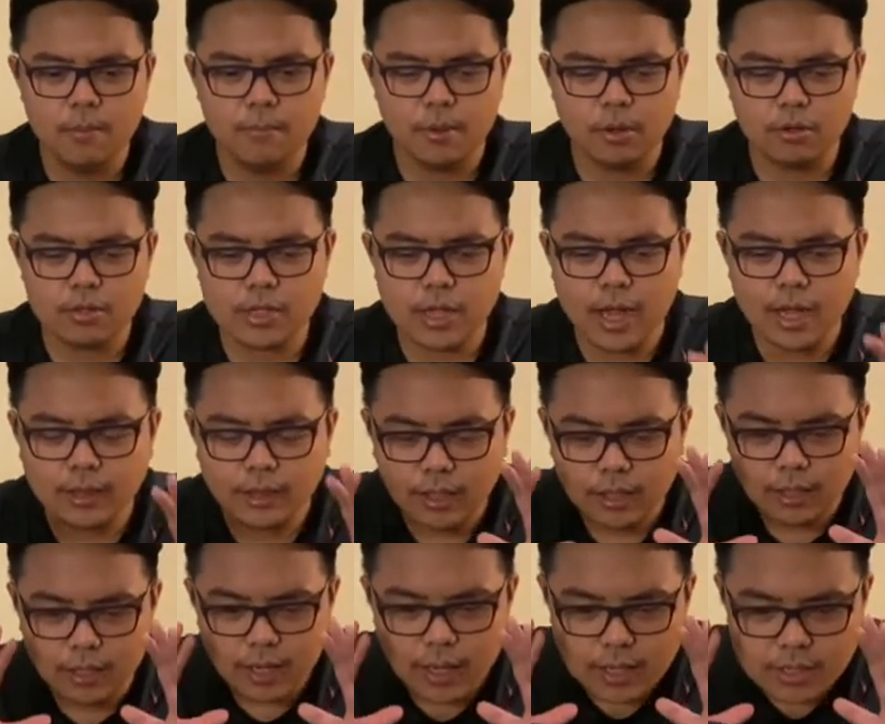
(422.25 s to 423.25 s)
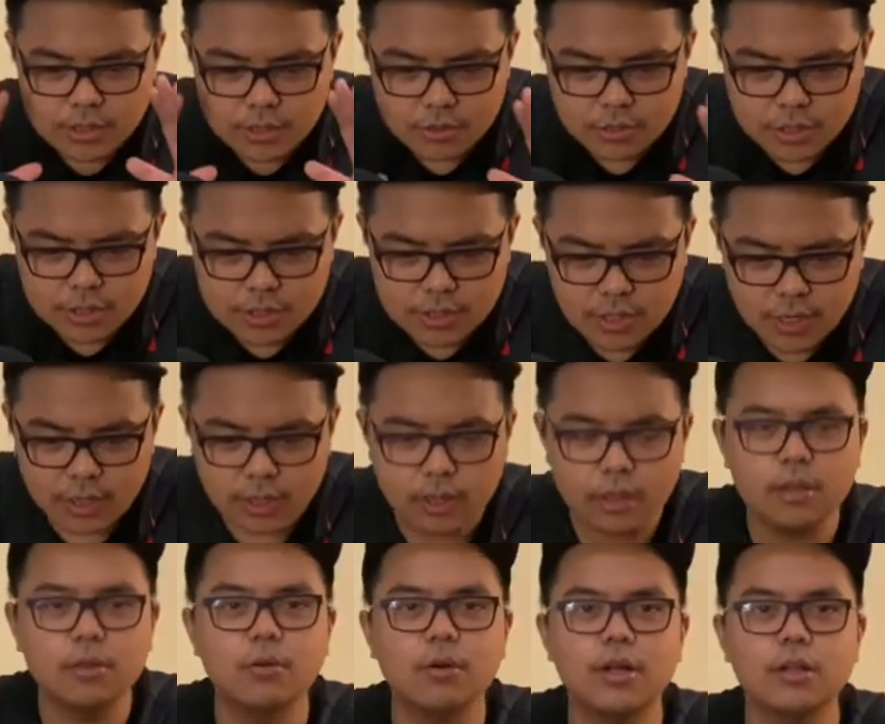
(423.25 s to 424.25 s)
Because at a glance, you just get
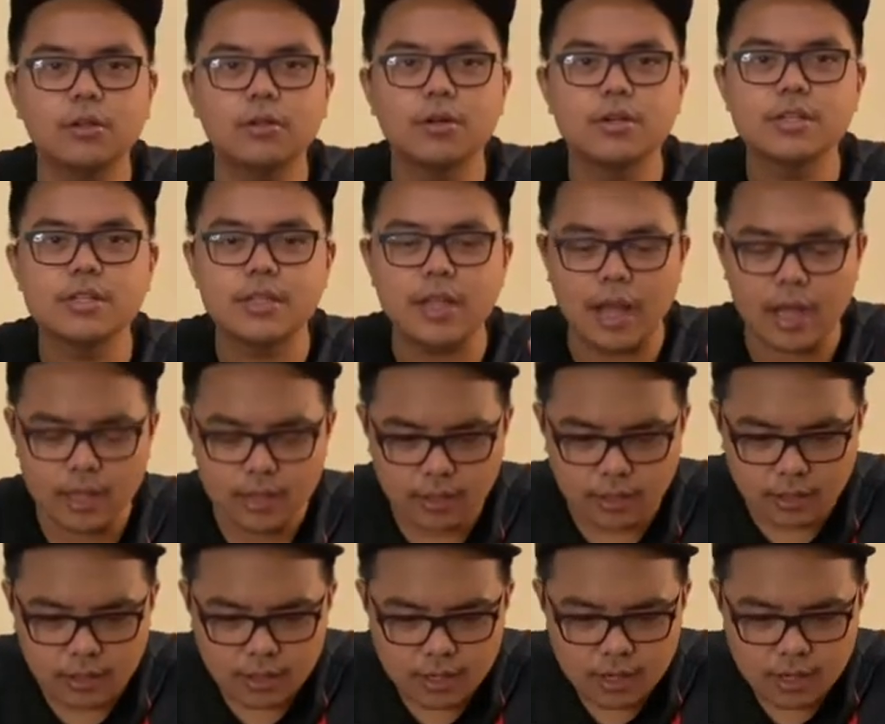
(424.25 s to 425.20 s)
to understand.